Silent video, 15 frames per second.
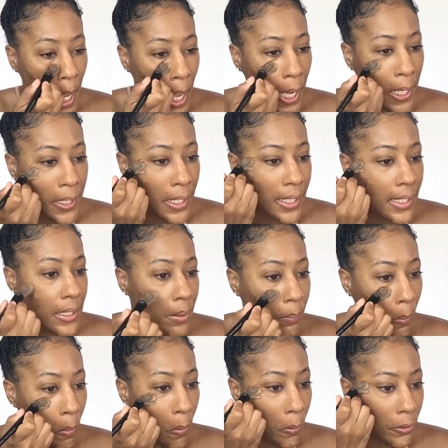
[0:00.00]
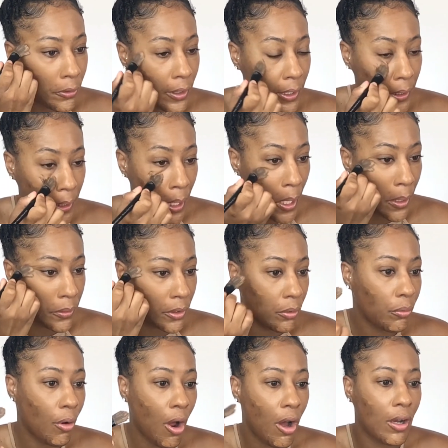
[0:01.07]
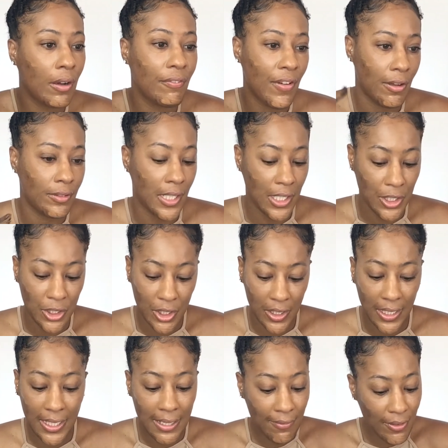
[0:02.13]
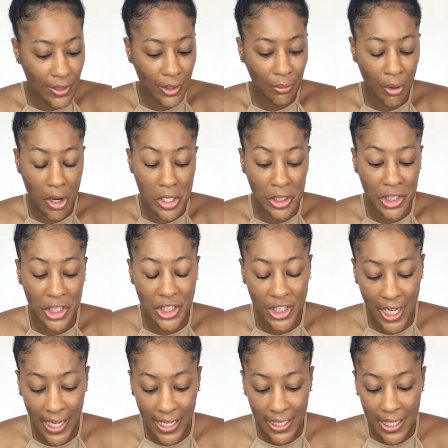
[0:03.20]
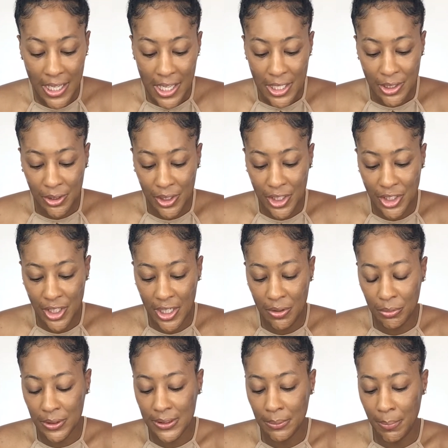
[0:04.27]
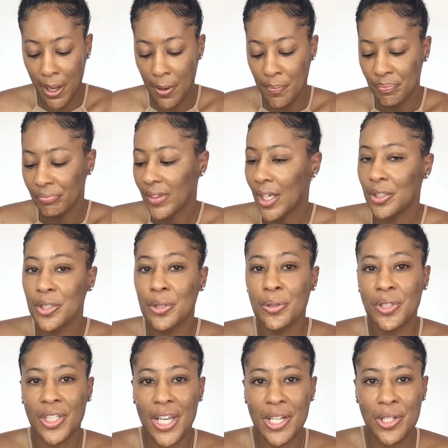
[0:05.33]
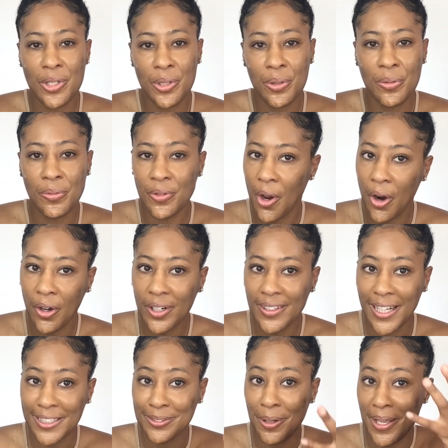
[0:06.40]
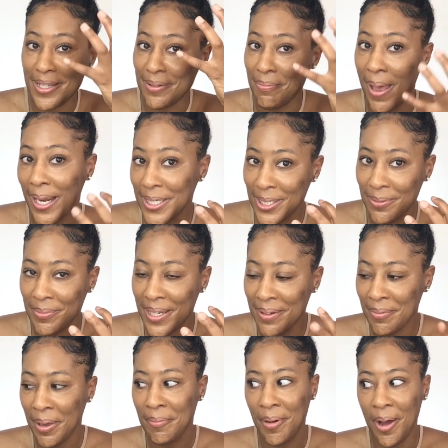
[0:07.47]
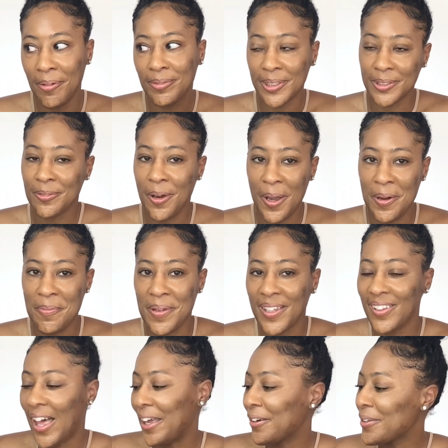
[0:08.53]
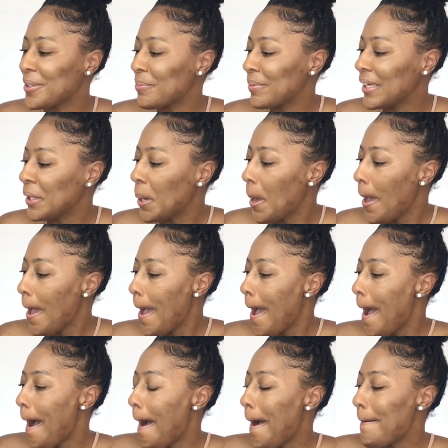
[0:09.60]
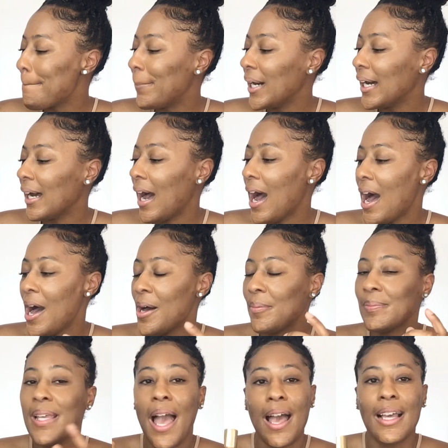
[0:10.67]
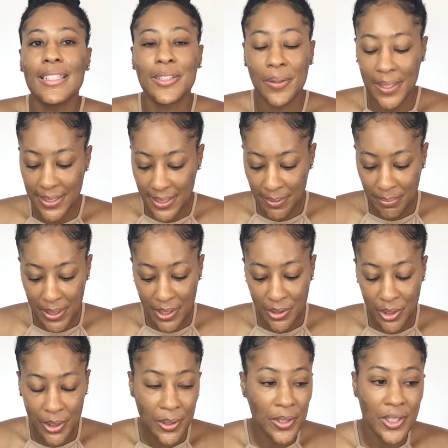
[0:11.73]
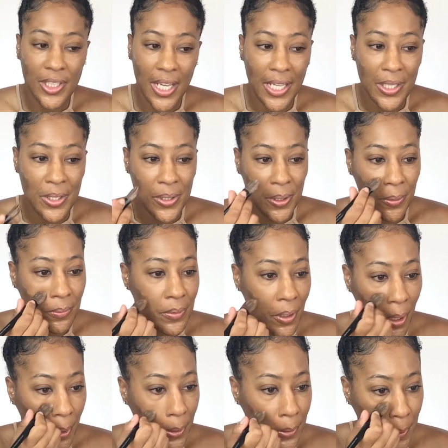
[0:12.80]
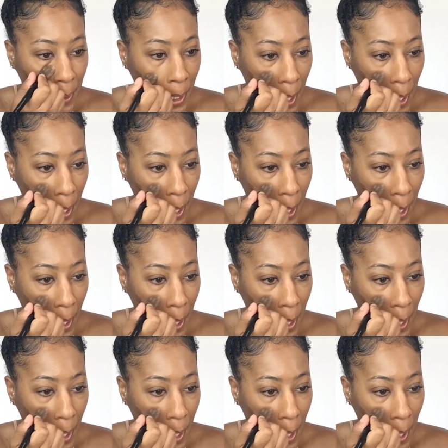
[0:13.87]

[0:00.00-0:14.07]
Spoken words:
and I end up ordering the wrong foundation, even the wrong shade. So this shade was about 2 shades too dark. That's why it's matching me. My mom was quite a bit lighter than me, but yeah. So it ended up being 2 shades too dark